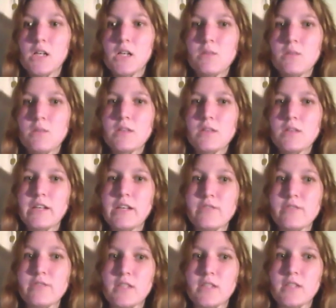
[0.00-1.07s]
She's like,
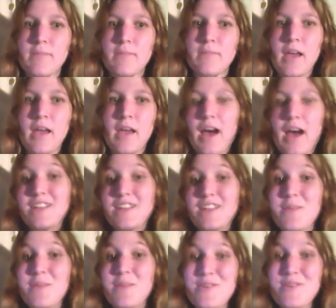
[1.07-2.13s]
interesting. Uh, Tom
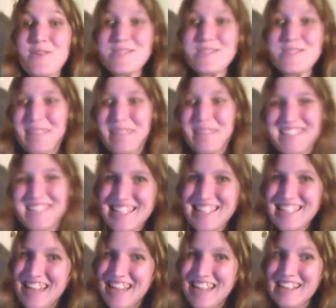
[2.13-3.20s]
Cruise plays Stacee
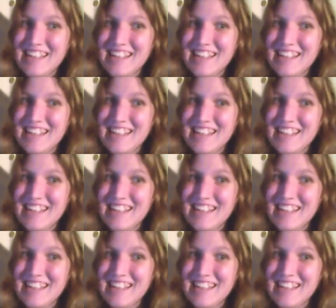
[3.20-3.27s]
Jaxx,